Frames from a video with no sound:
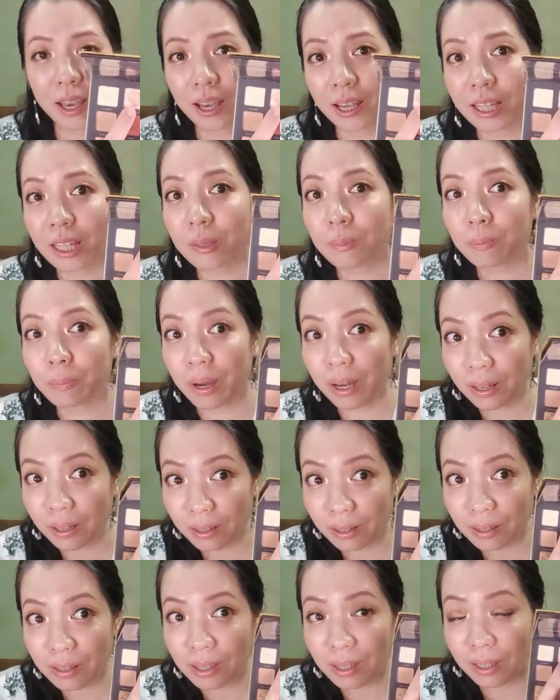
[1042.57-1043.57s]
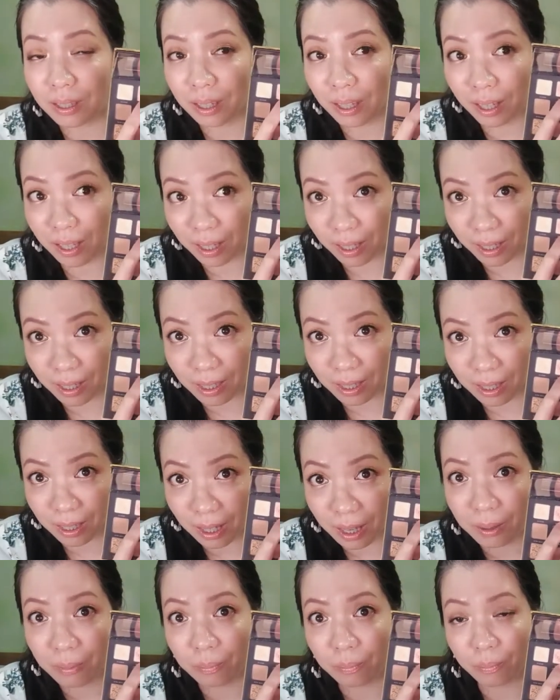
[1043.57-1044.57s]
has sparkles in it,
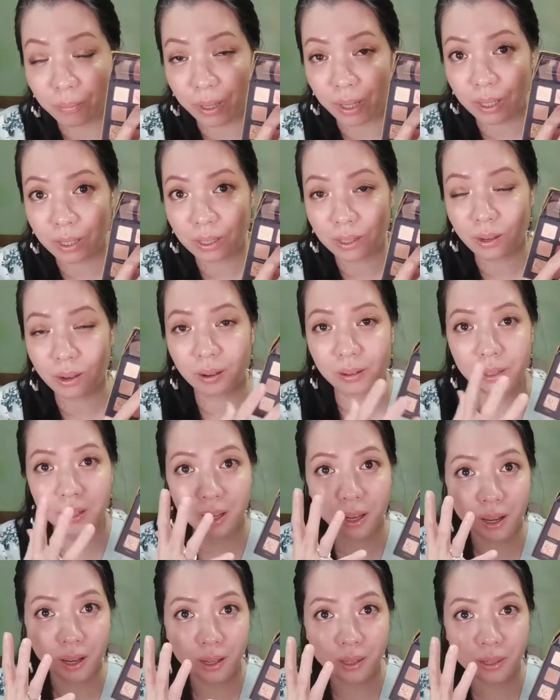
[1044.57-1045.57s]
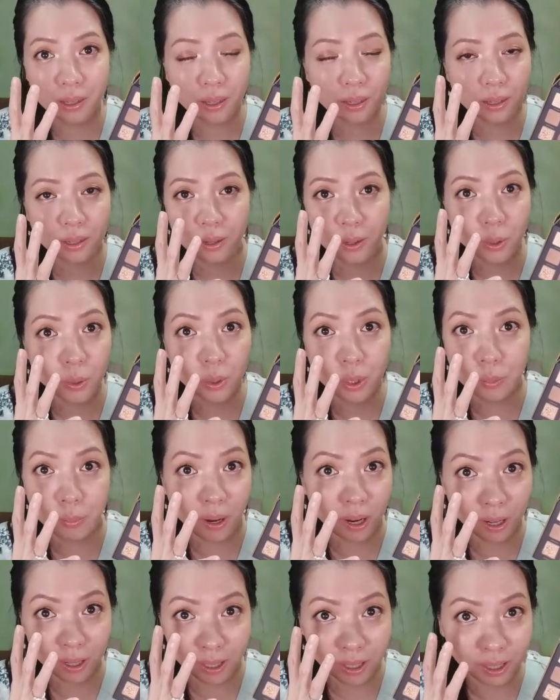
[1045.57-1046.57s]
but on the eyes, it's not so
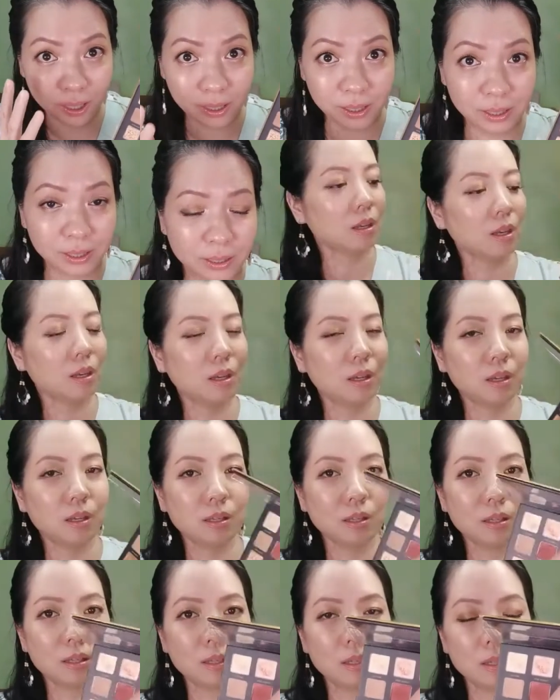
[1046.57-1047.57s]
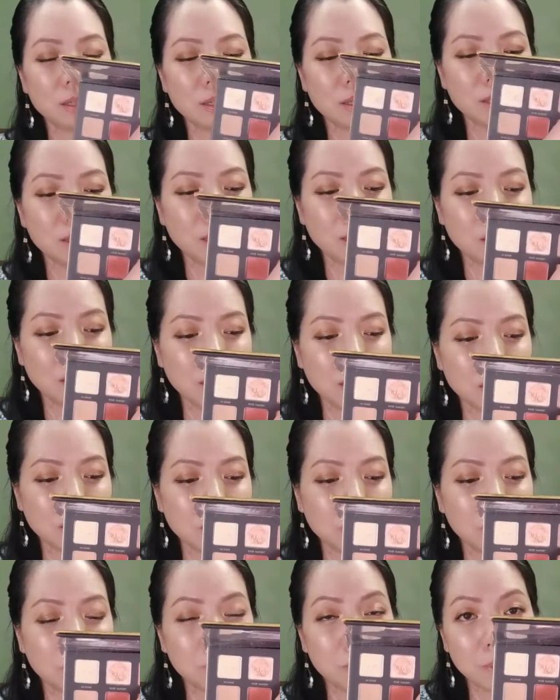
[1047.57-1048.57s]
sparkling. And this is
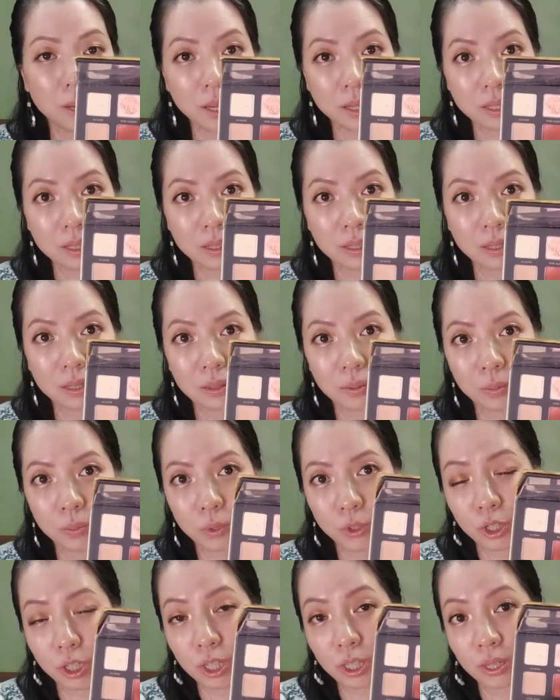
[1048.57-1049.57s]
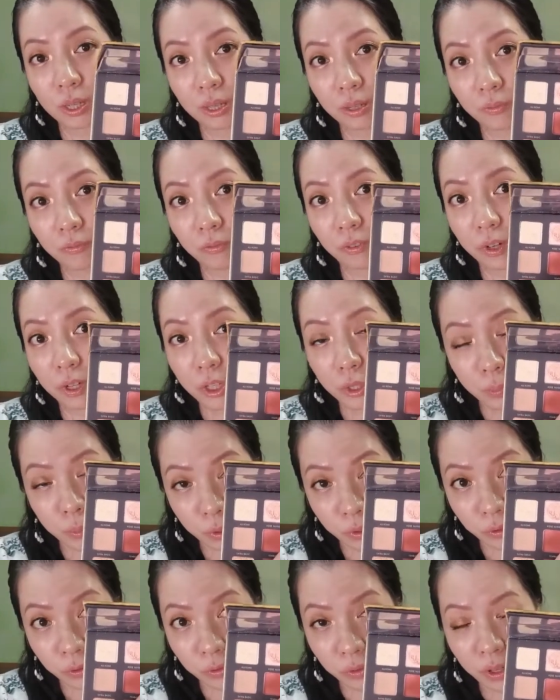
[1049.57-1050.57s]
Matte, which is very
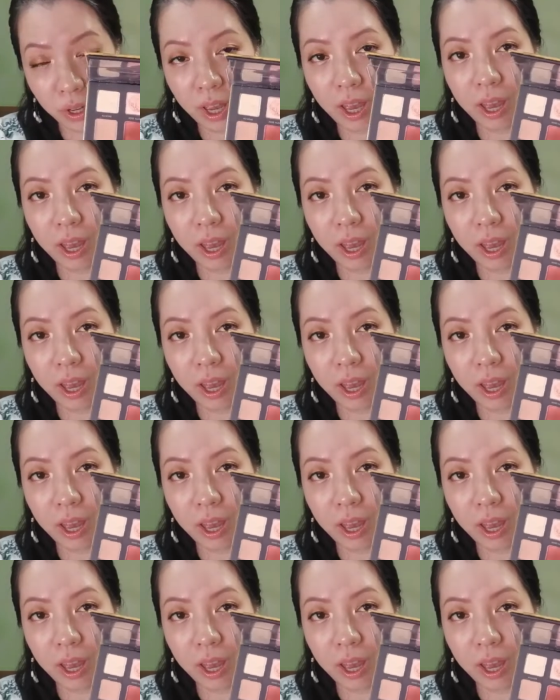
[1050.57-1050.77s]
smooth.